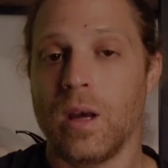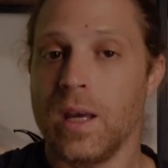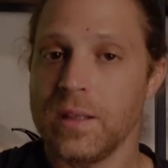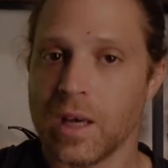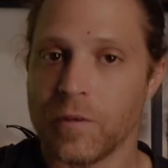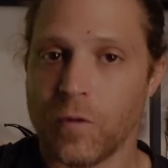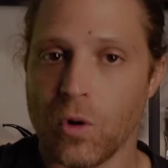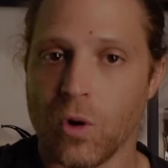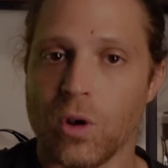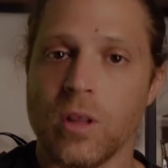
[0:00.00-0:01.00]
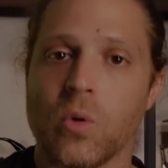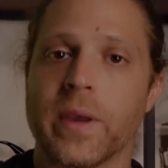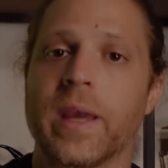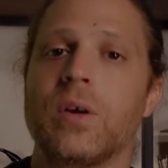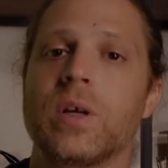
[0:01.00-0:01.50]
And therefore, although
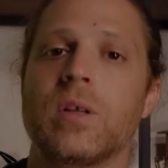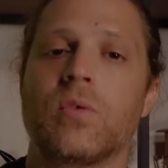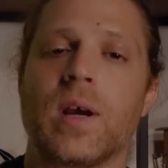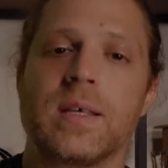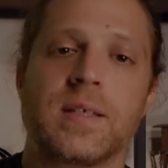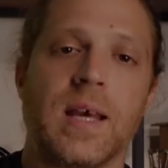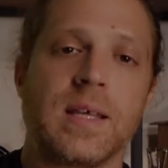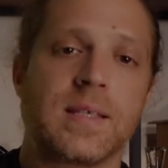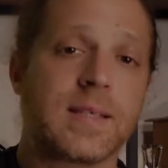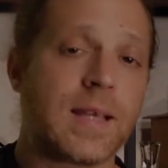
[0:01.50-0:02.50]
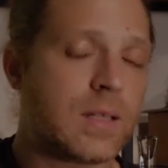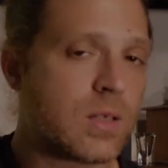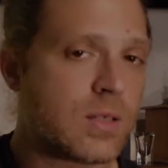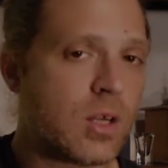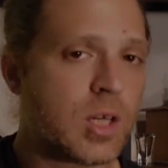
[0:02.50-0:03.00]
characterized as a
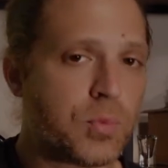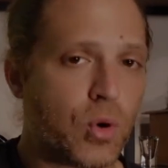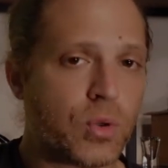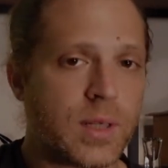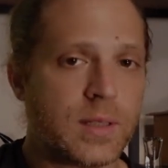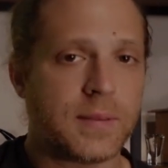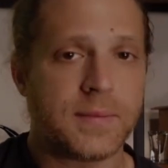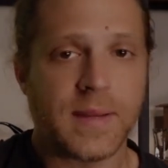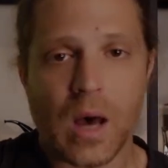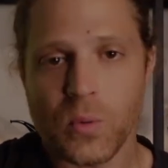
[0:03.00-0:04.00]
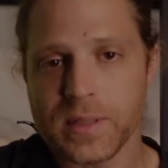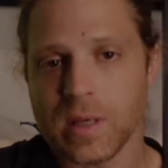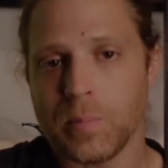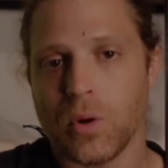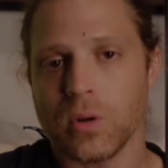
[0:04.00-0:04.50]
cytosolic protein, tau is
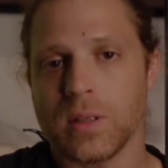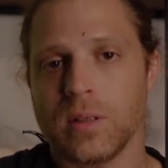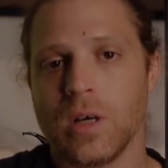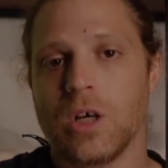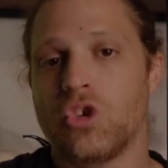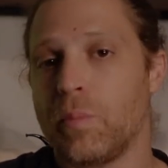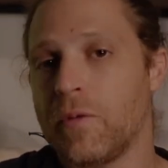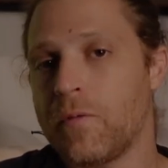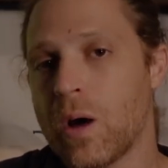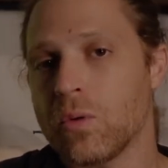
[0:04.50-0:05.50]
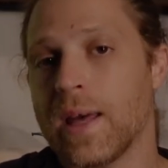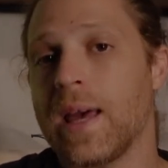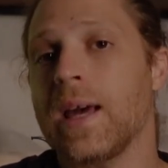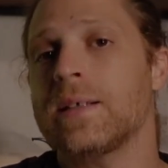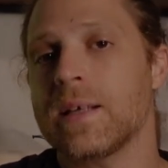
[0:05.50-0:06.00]
reported to be found
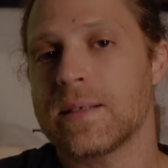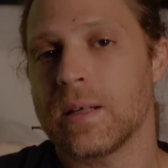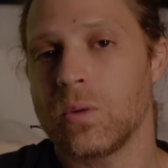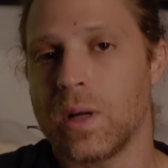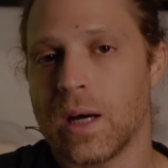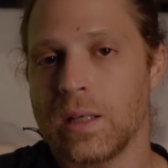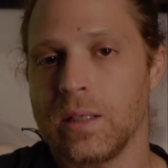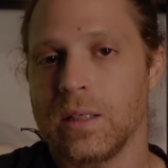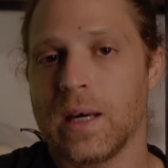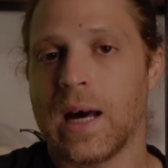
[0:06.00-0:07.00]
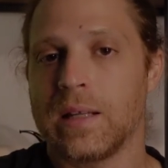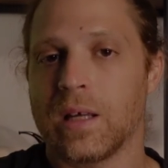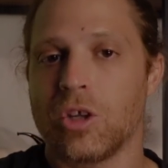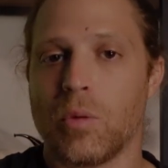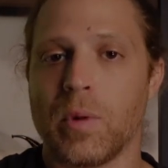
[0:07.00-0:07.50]
extracellularly
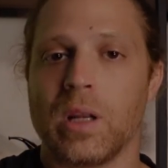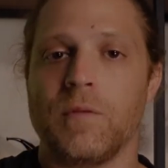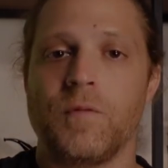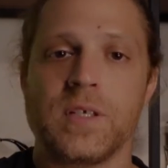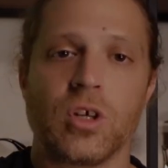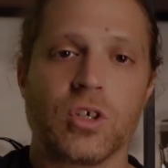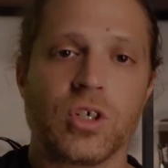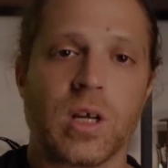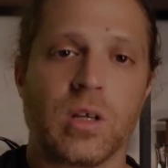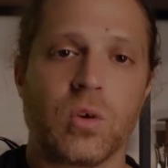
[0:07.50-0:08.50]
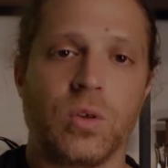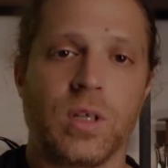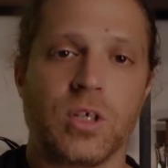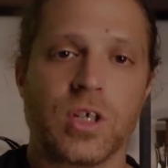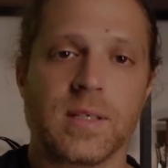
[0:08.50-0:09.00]
under normal physiological
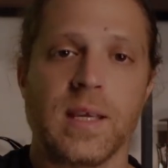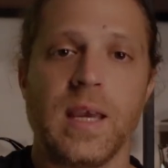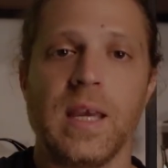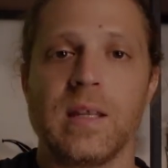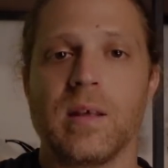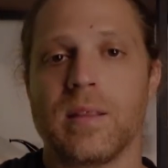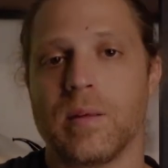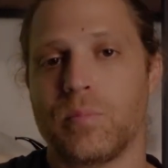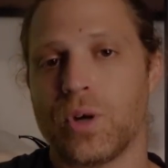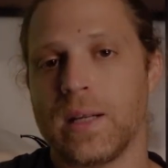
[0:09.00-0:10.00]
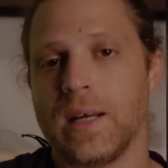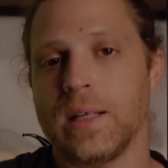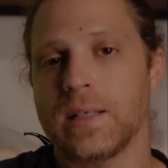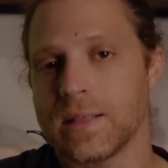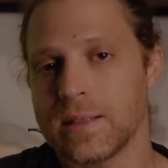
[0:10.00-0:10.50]
conditions in the brain
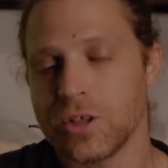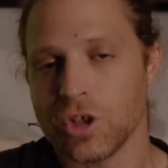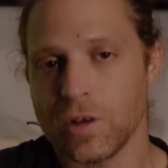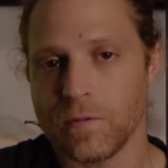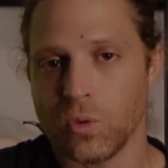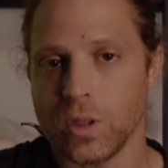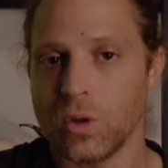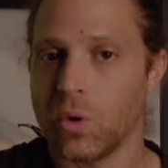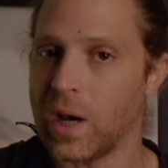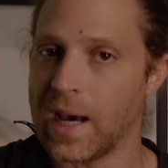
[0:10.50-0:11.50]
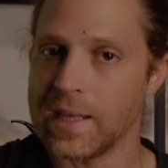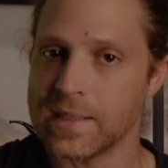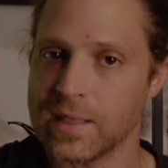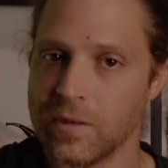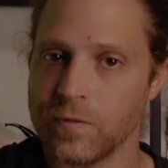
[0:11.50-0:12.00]
interstitial fluid or
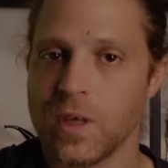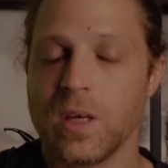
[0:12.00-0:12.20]
ISF,